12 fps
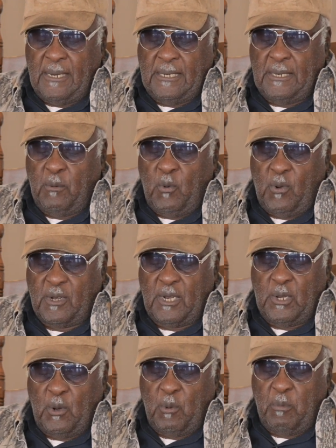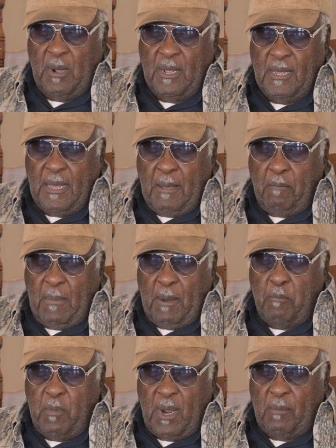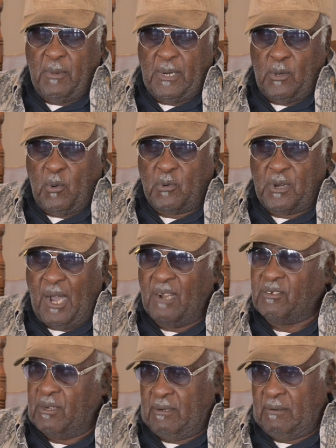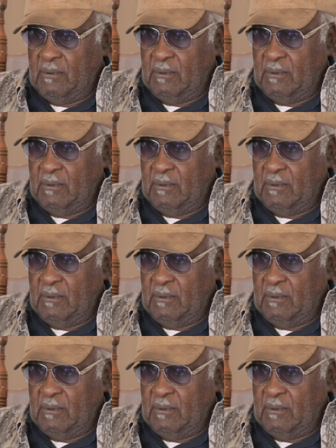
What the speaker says: and they want to know my memory in Odessa.